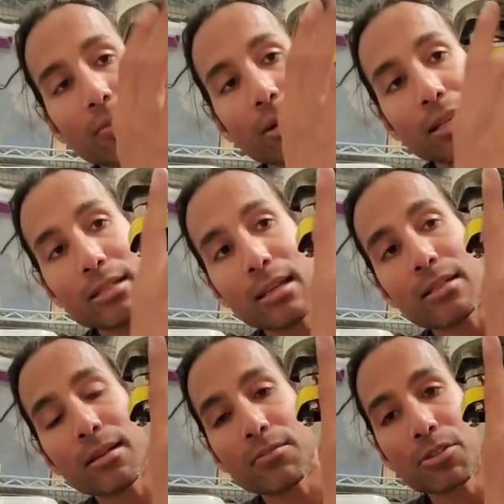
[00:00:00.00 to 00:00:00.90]
what I ended
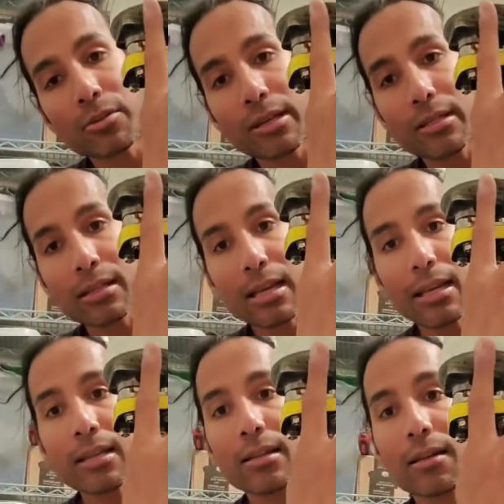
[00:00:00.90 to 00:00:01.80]
up doing is I
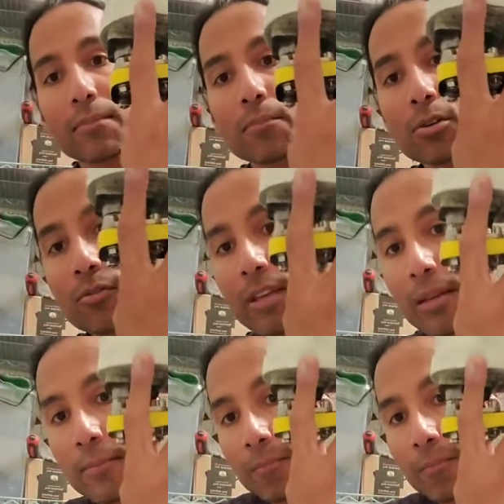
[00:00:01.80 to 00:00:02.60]
ended up moving